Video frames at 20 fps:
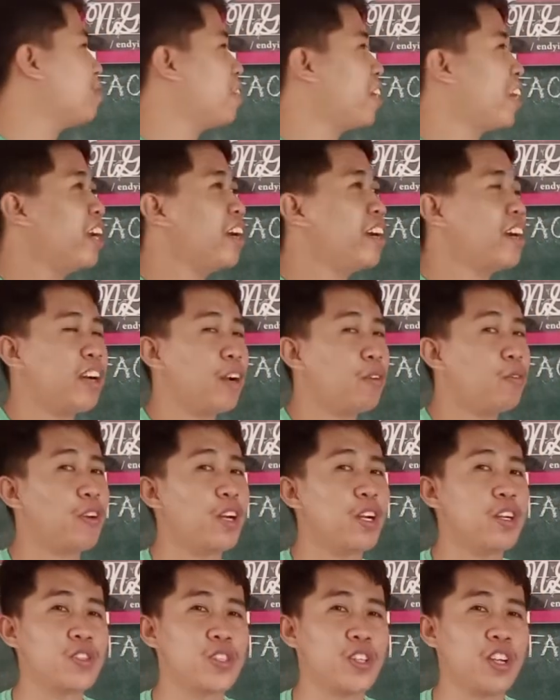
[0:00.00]
here a
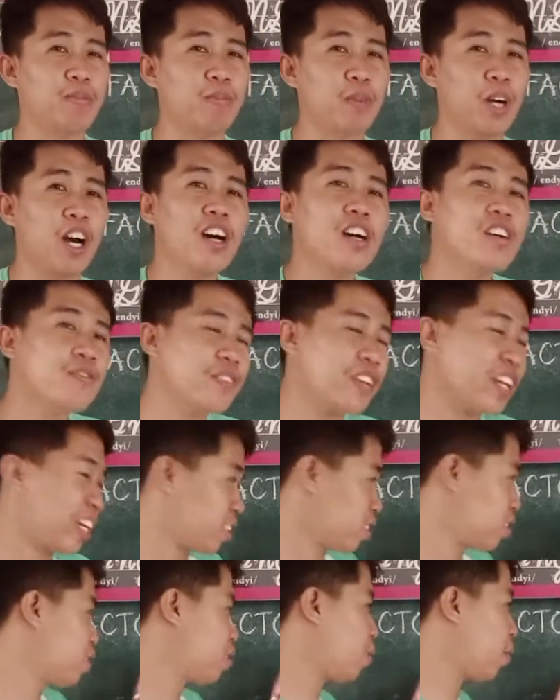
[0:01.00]
first term of
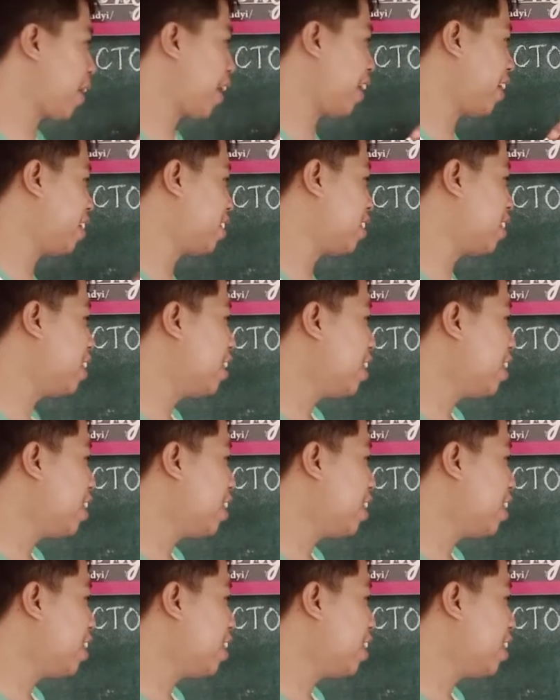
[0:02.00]
x squared.